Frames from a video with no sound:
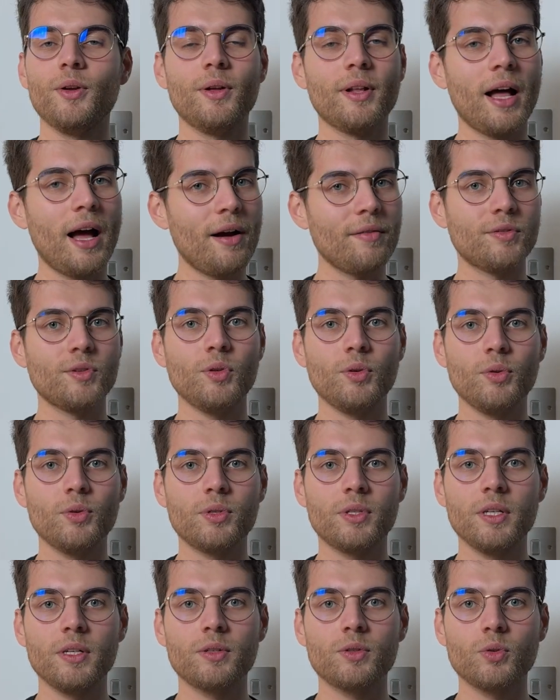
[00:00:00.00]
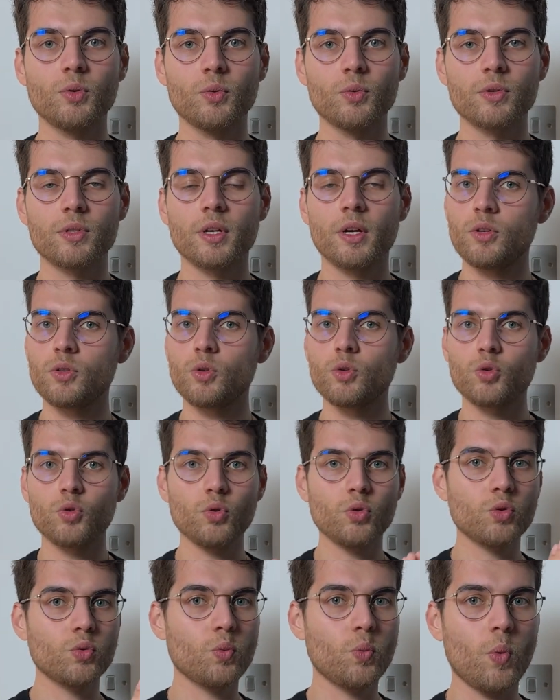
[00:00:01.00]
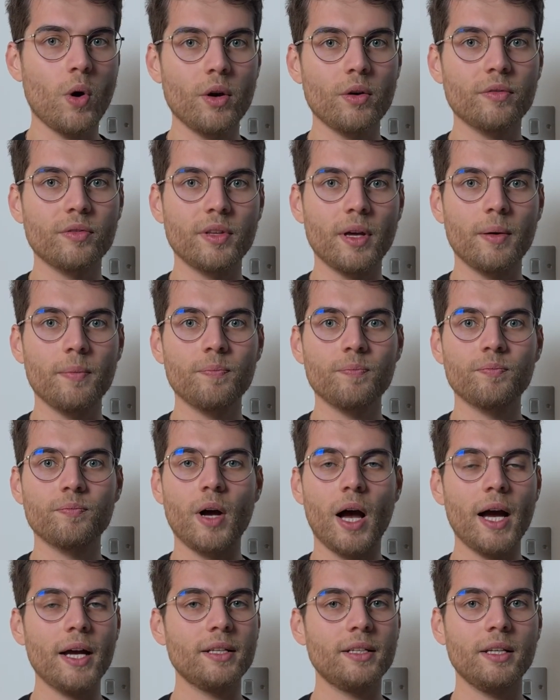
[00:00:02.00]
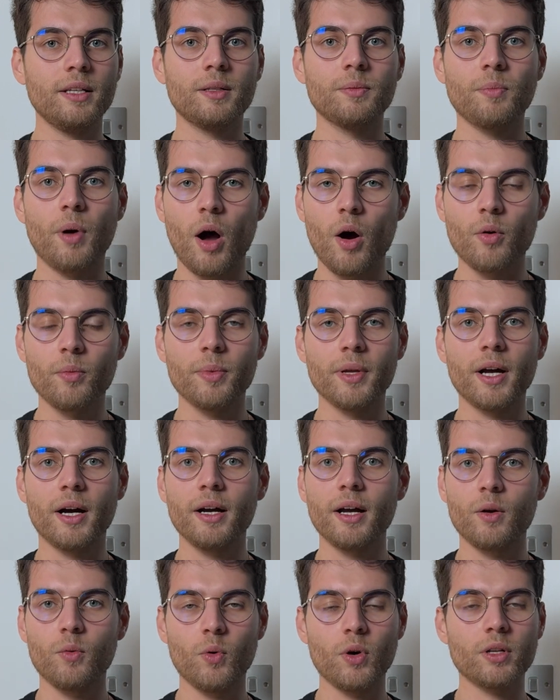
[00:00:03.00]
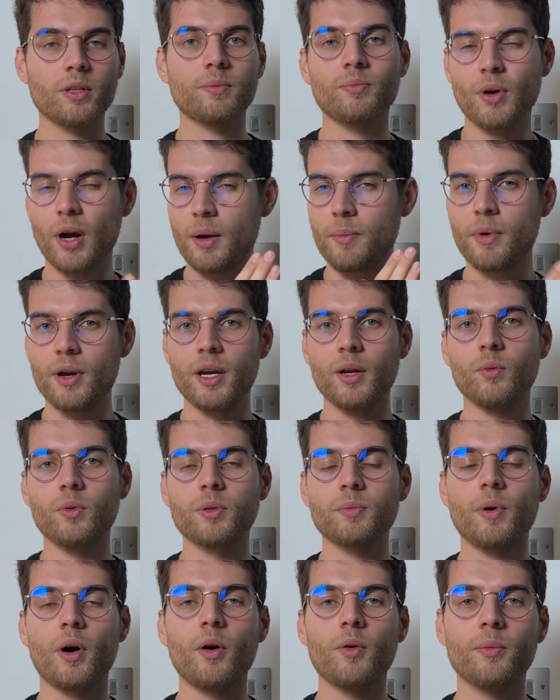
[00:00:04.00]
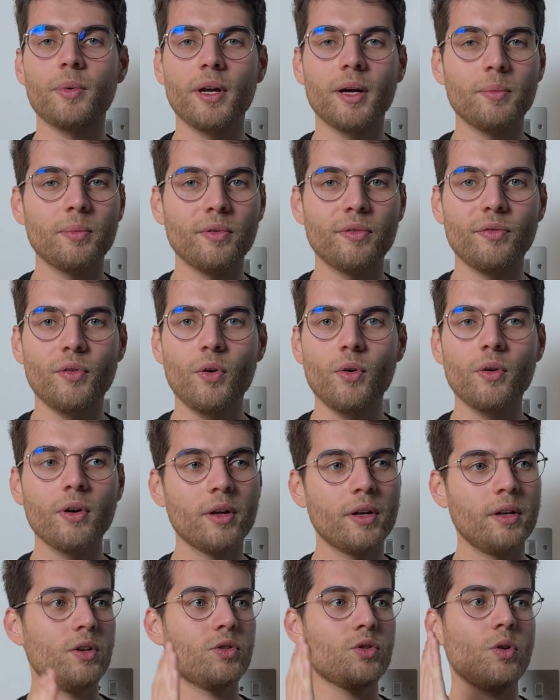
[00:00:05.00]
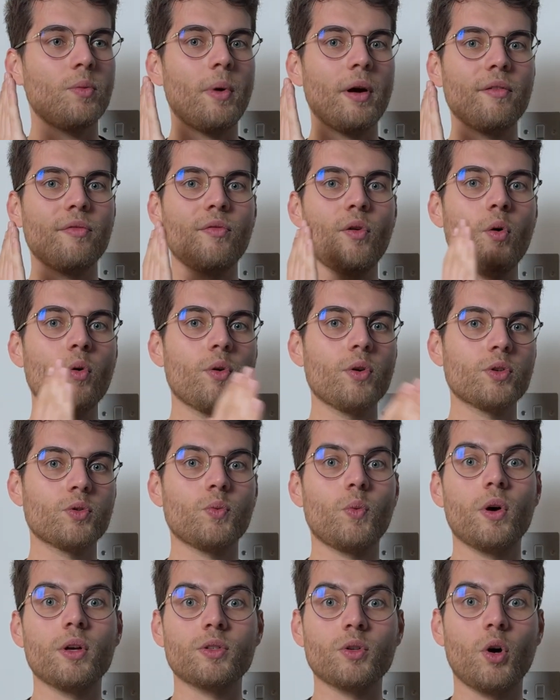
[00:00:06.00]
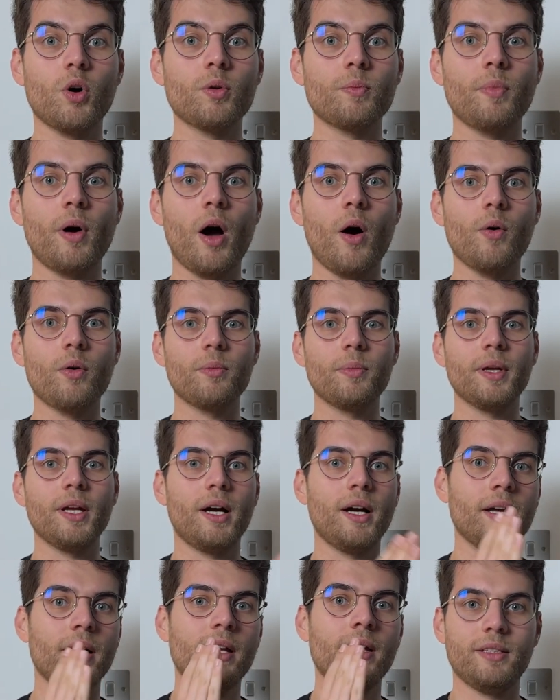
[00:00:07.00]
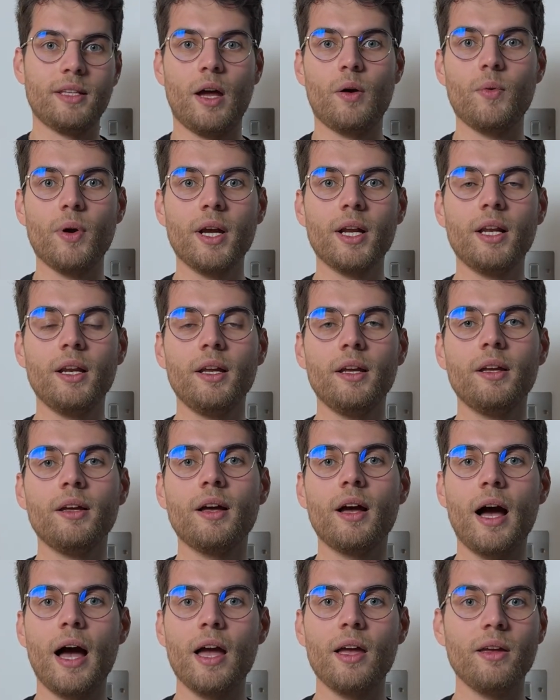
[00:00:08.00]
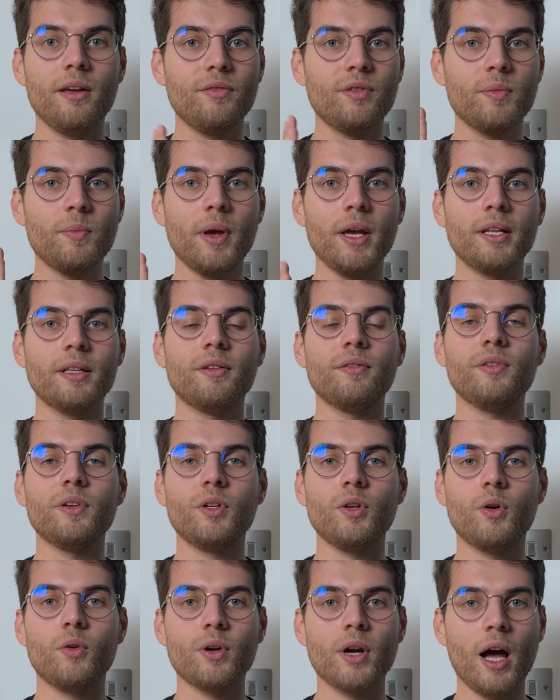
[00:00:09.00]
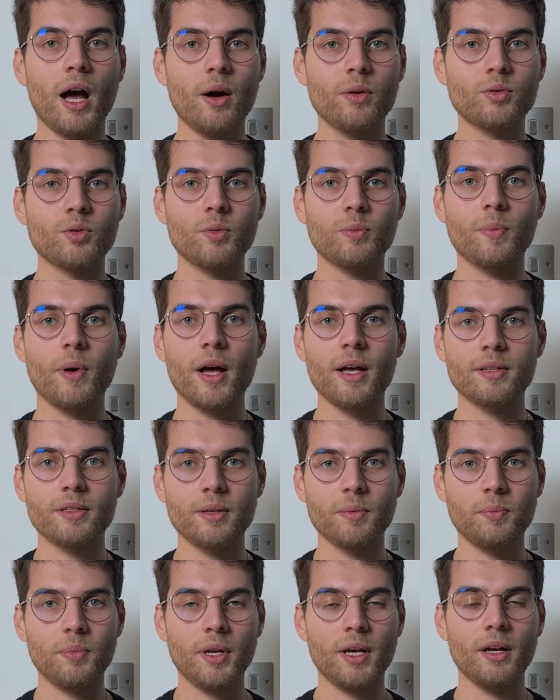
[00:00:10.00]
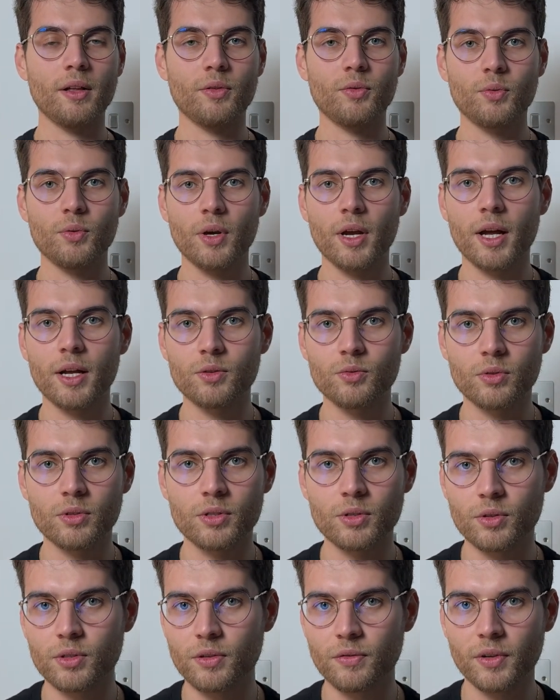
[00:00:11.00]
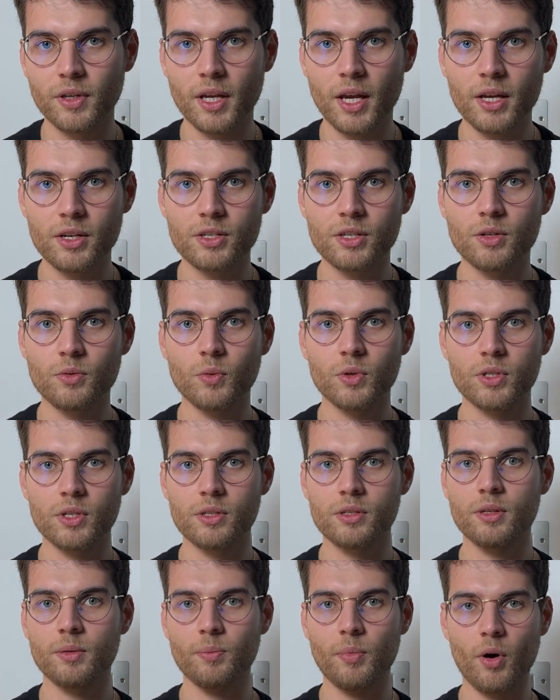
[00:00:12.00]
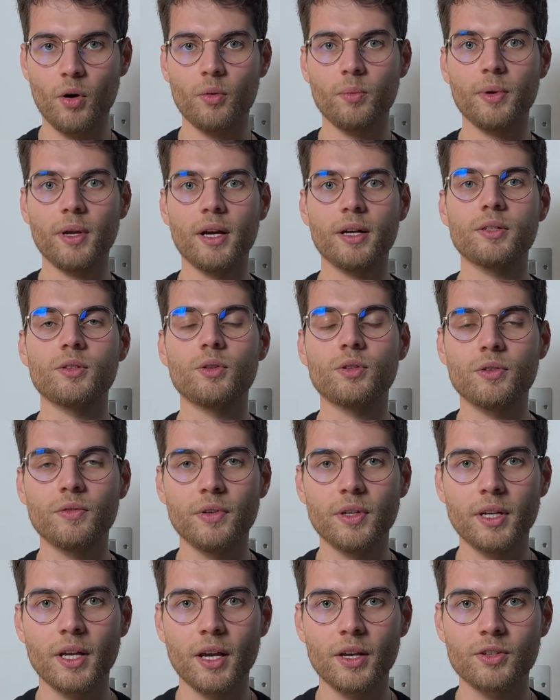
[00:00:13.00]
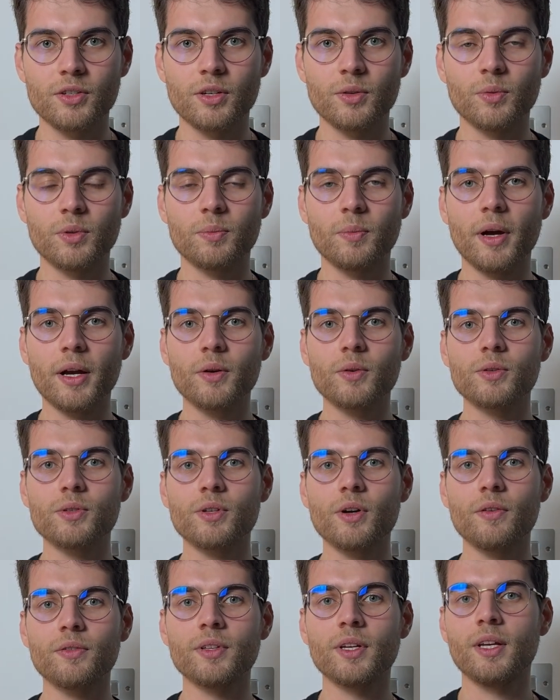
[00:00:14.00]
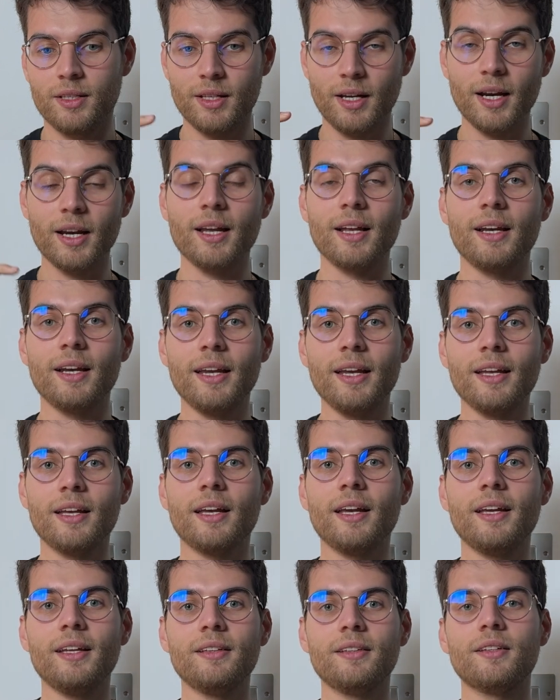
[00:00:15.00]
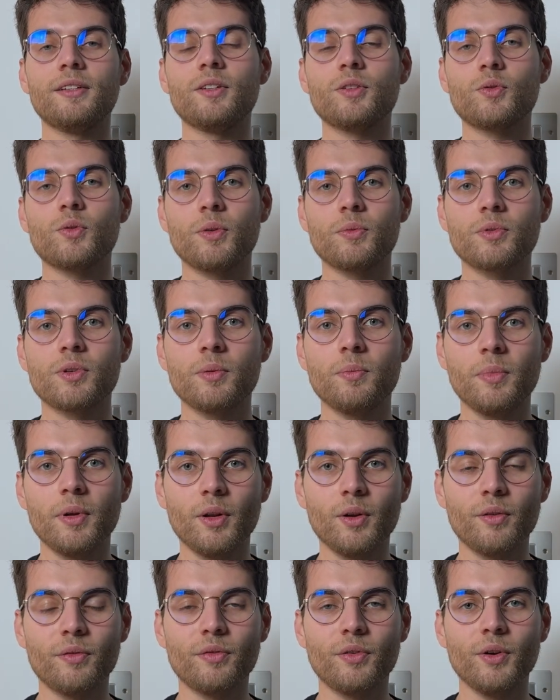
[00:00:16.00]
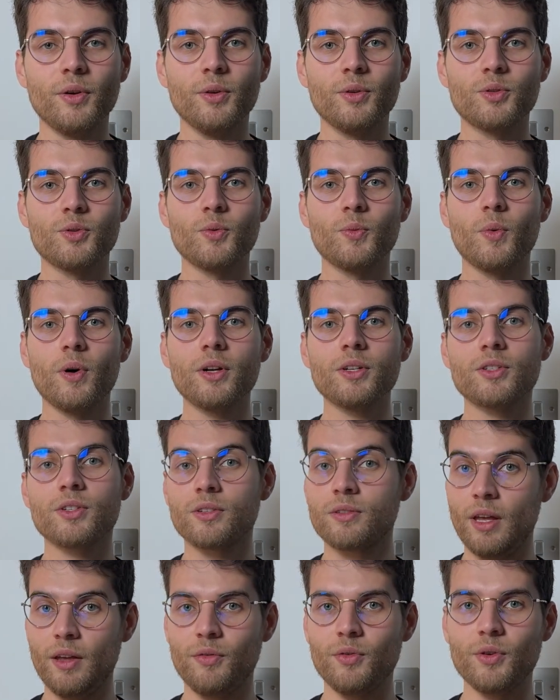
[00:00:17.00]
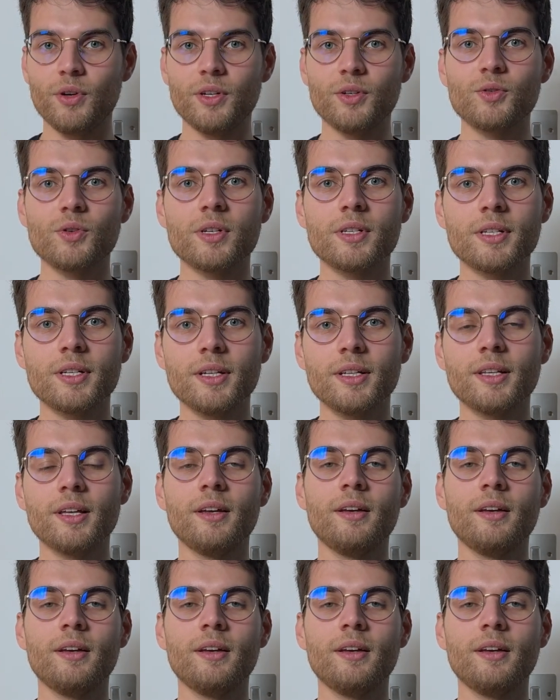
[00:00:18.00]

you'll have to use these tools. So choose one of them. I did Power B I. I worked primarily with Power B I before, so my focus was on Power B I directly. I even made a video on how to pass the P L three hundred certification, which is the Power B I certification with Microsoft, that I can link in the description below for you to watch if you're interested.